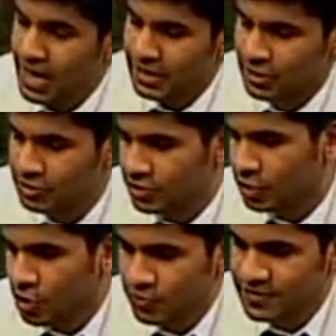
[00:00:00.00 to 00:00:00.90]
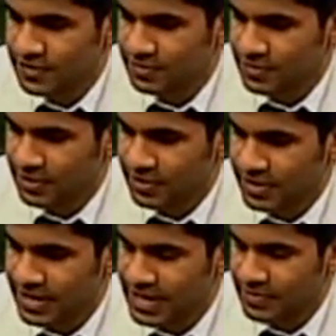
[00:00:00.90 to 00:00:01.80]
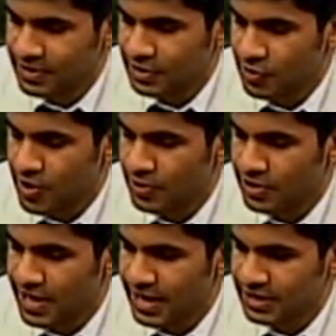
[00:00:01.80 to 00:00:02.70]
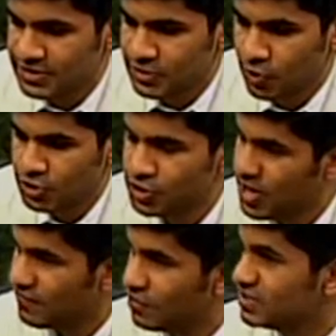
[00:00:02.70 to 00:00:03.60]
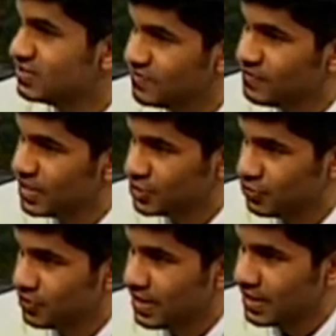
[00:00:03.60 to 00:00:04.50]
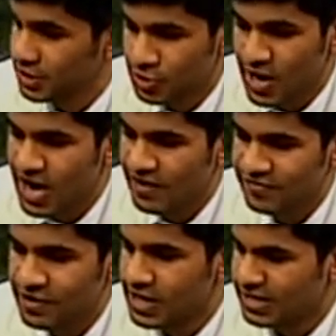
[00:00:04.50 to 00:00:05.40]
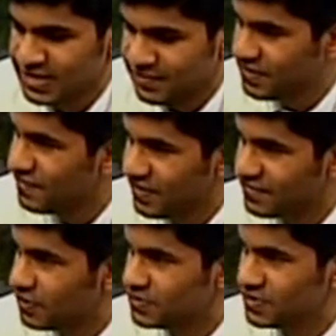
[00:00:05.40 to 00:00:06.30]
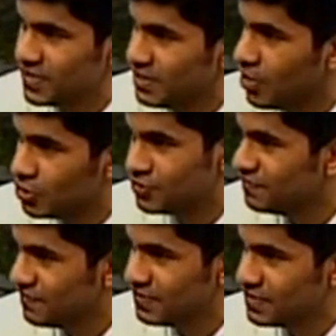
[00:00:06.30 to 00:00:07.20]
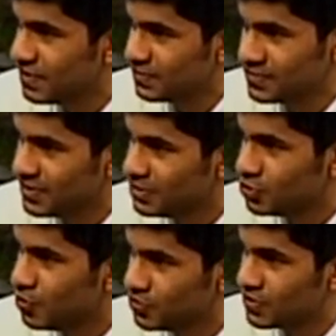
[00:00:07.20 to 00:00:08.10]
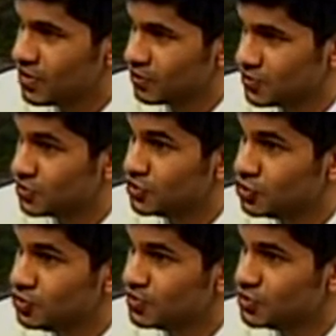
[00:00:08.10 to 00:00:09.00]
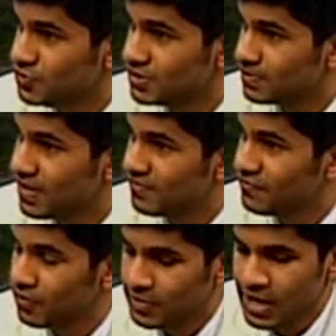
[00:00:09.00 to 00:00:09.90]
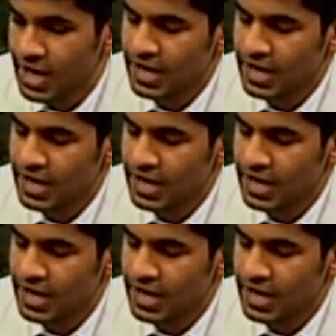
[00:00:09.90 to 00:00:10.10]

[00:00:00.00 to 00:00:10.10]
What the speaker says: And the long-term game, you know, where we're going to head is, once you have all this information online and you have 75,000 and 150,000 and 200,000 consumers using the platform,